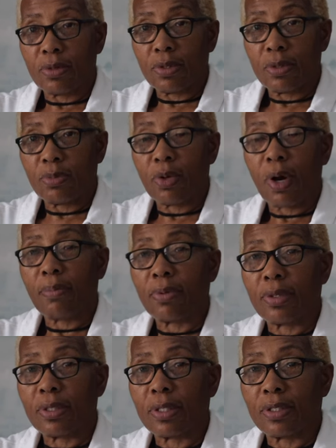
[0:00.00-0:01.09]
you know,
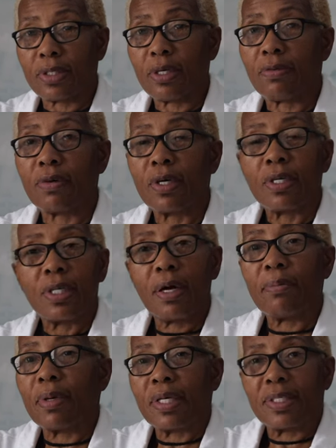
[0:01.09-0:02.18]
properly and stuff,
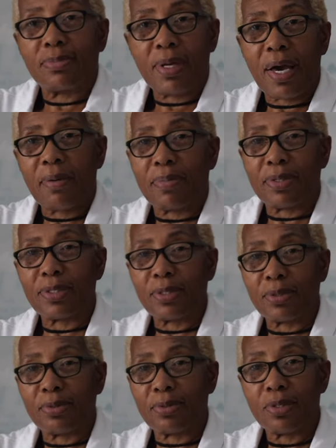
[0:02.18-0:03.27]
that makes me happy
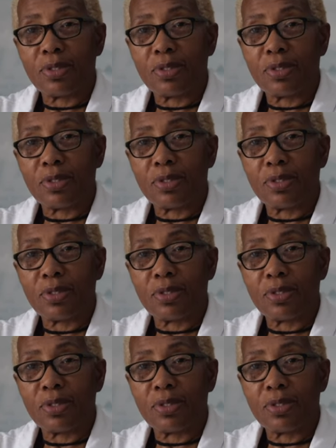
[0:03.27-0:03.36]
too.